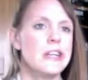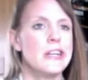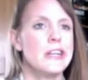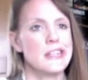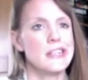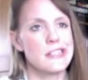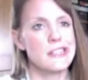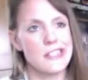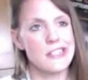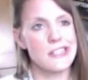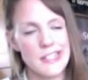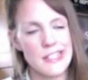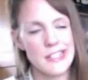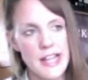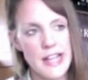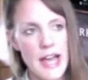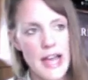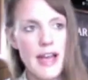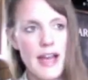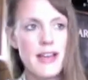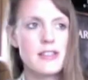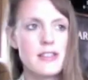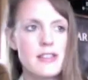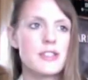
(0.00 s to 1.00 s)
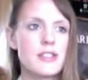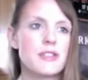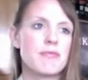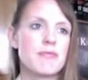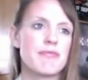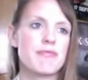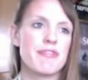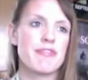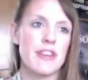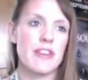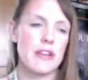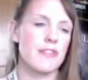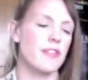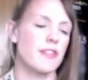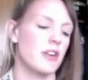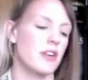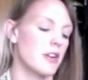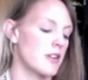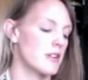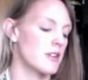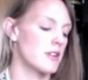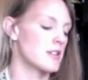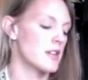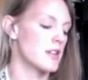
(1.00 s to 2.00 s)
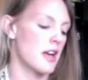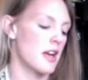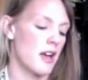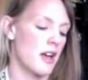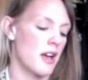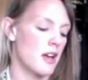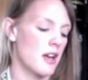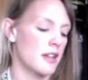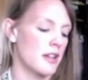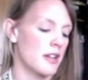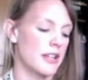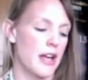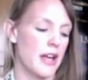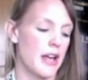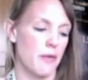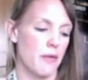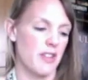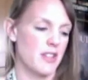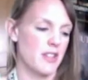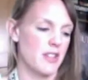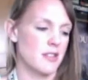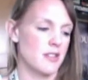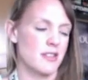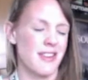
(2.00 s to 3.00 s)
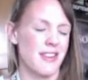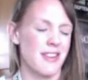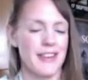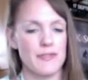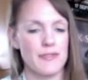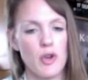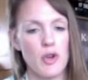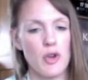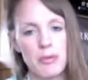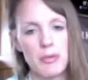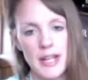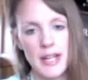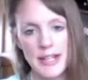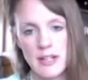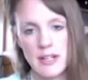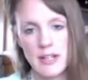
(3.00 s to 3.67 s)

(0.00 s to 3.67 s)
SNES, FIFAs, you know, this, I've not played